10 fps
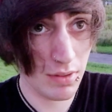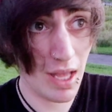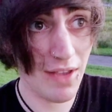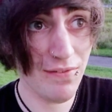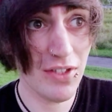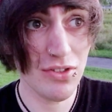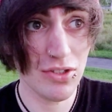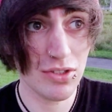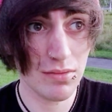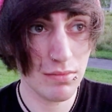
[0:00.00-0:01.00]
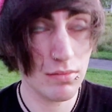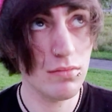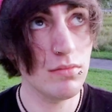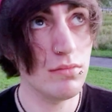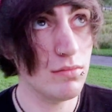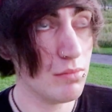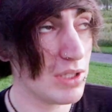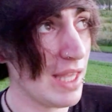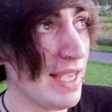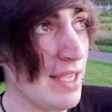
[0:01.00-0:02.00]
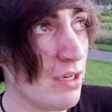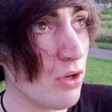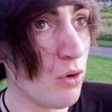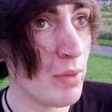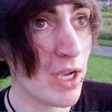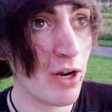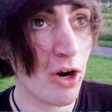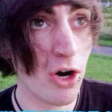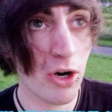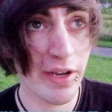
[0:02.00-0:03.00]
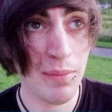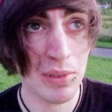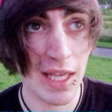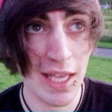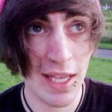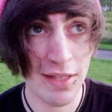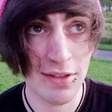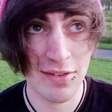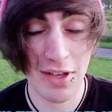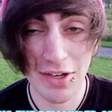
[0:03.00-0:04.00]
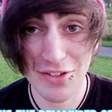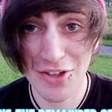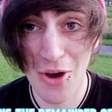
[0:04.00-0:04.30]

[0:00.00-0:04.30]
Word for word: I feel plane. Oh my god, hurry plane. The sun is